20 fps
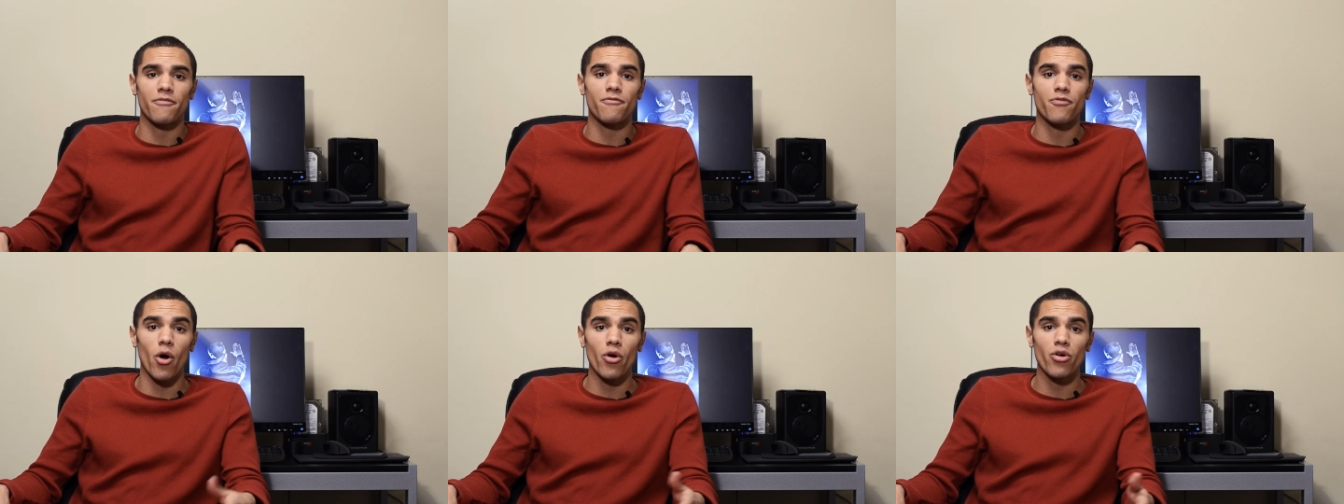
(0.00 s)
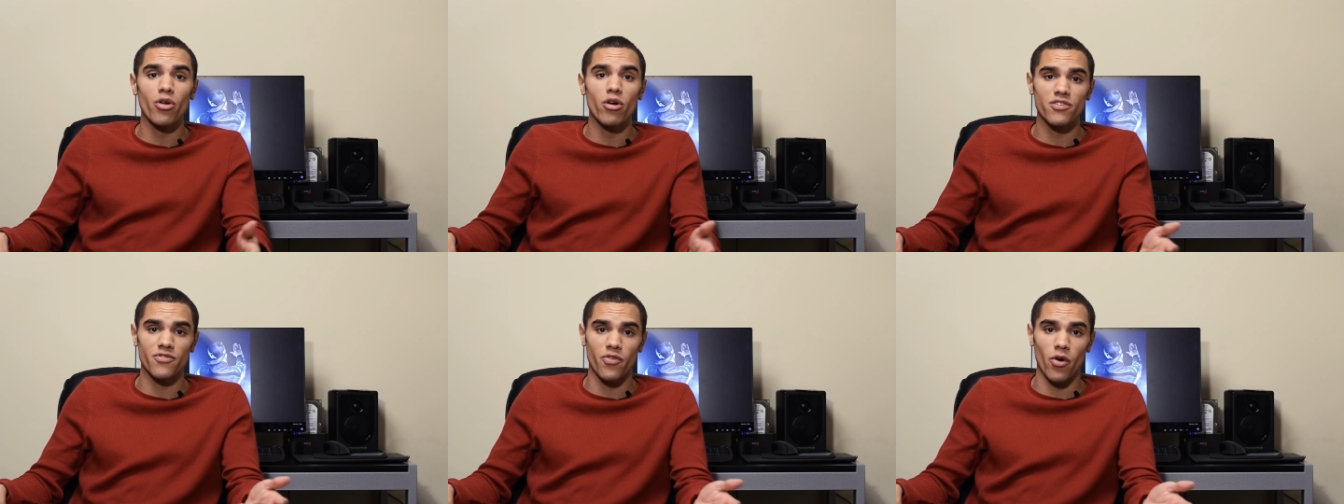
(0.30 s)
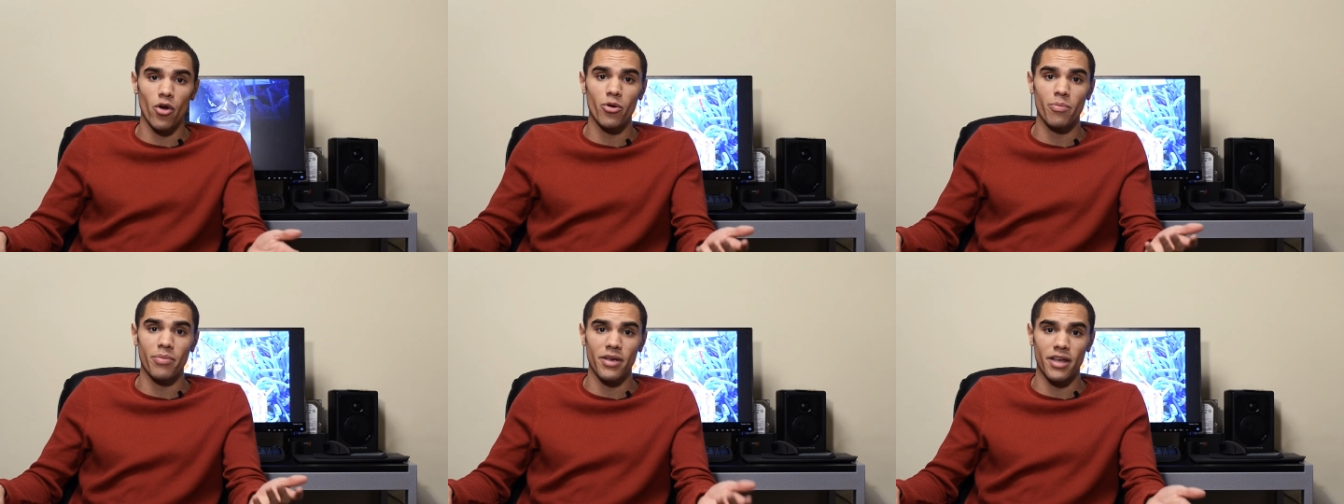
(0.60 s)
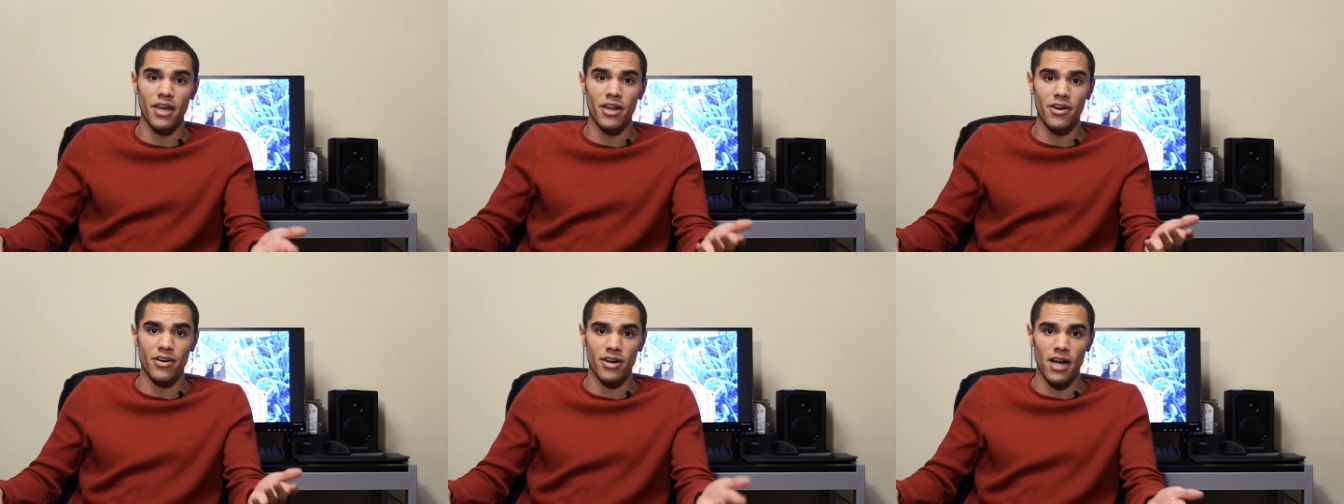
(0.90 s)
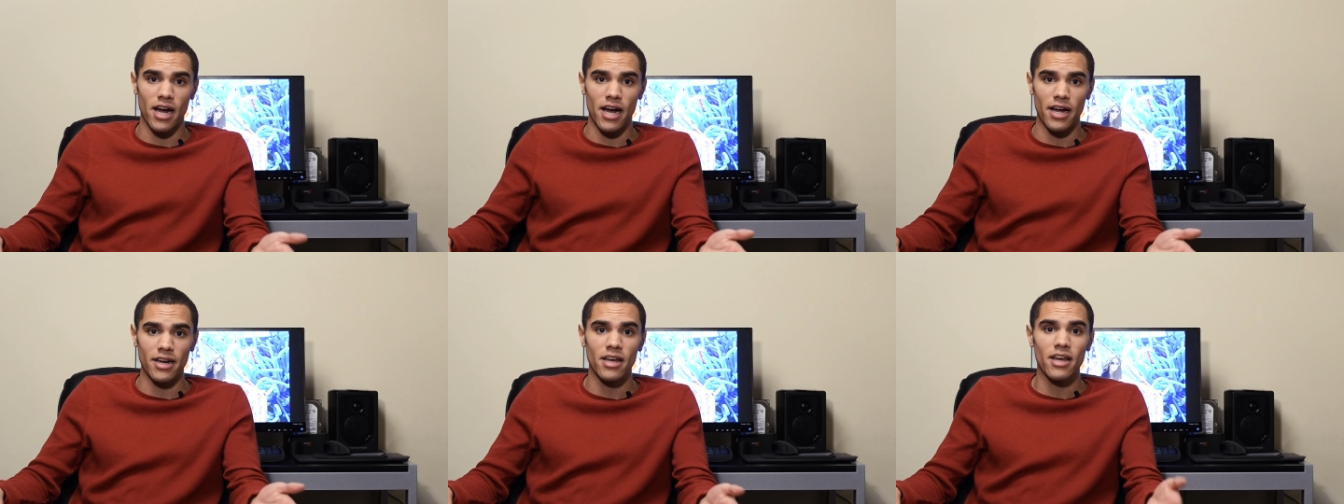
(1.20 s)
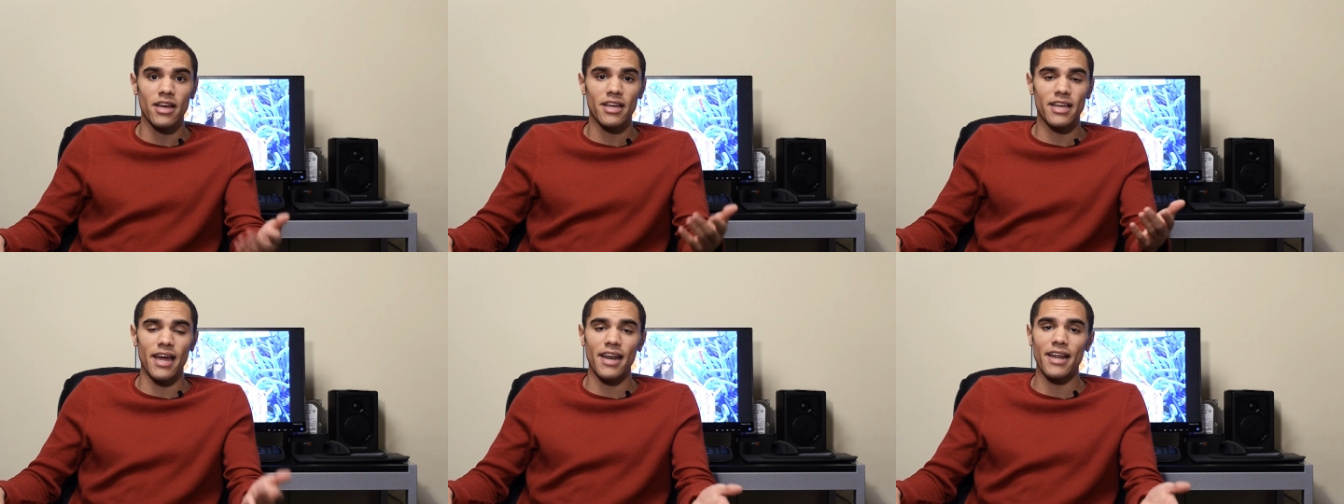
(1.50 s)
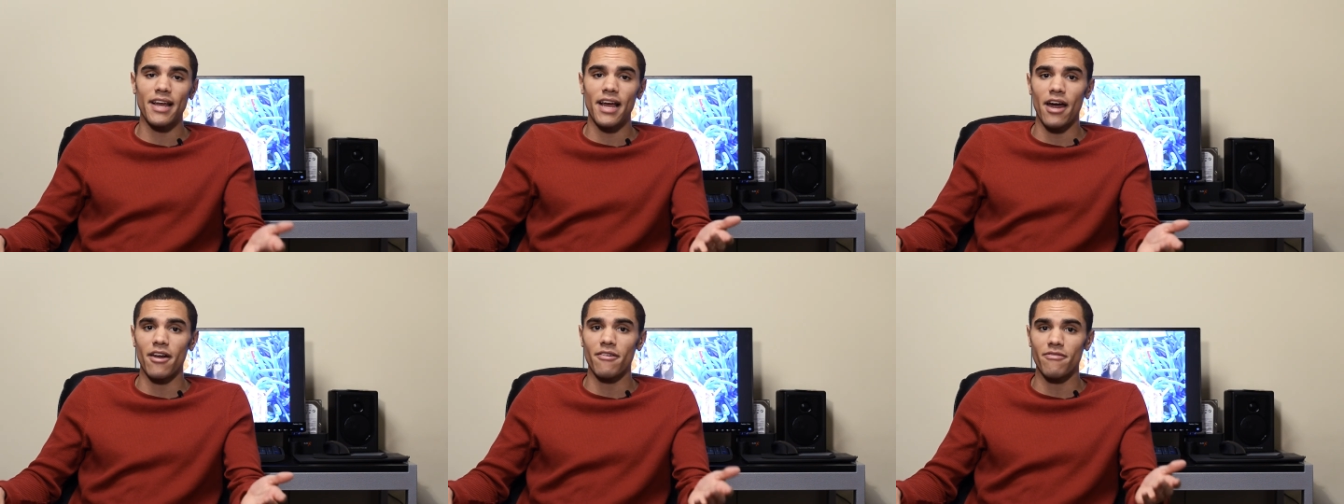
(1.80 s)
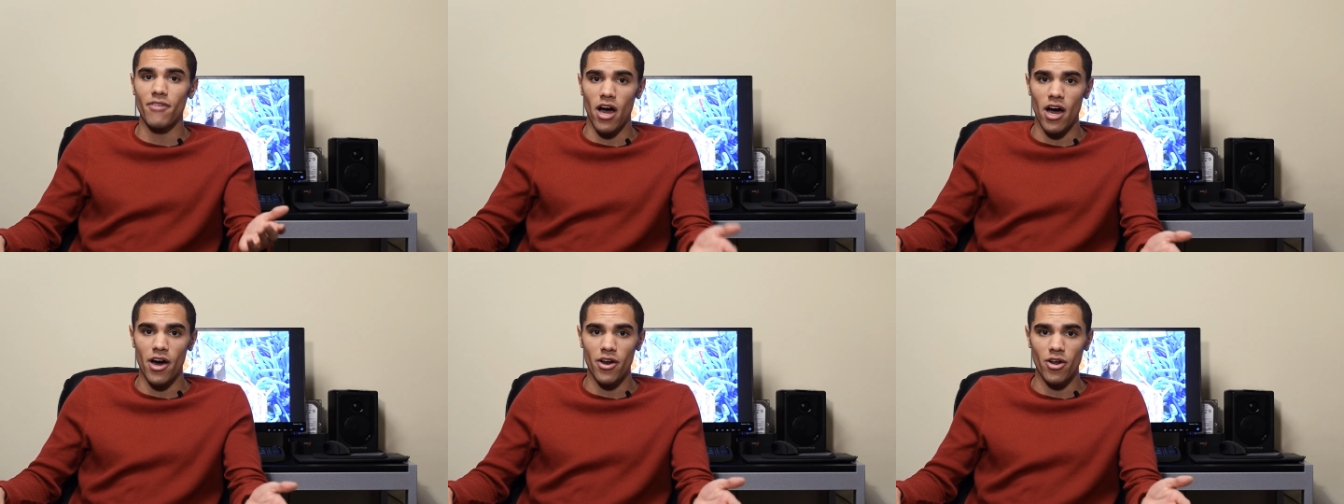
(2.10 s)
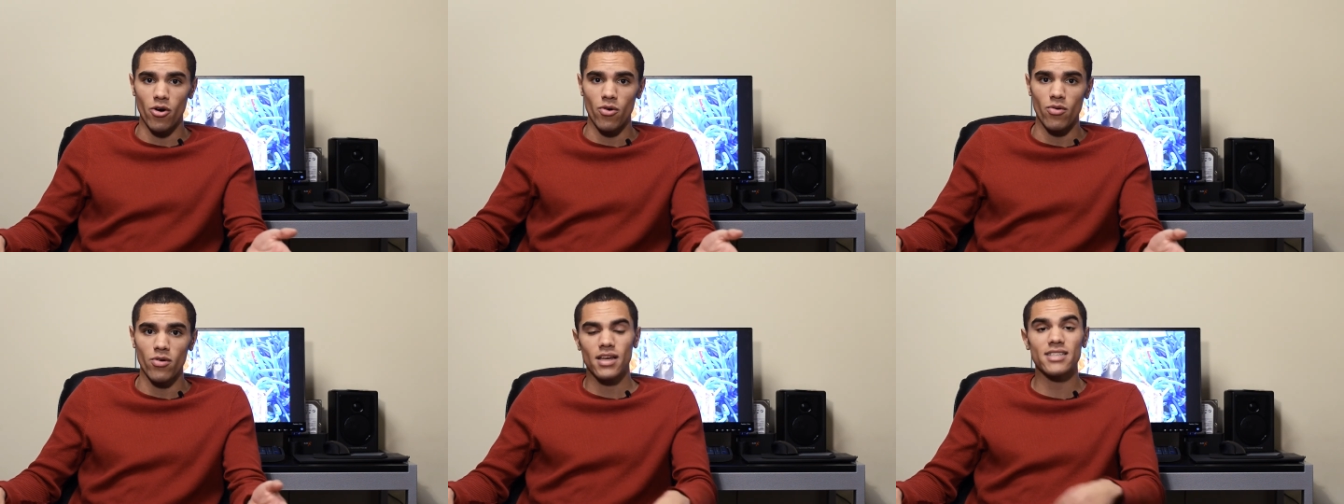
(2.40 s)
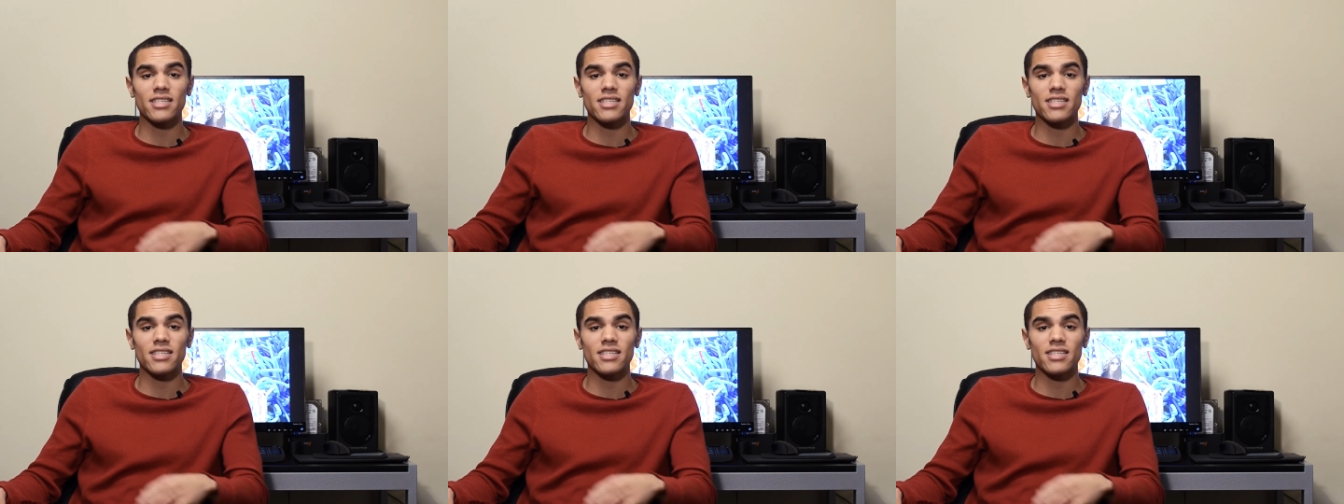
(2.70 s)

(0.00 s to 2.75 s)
the Fro Knows Photo Beginner Guide, Getting Out of Auto.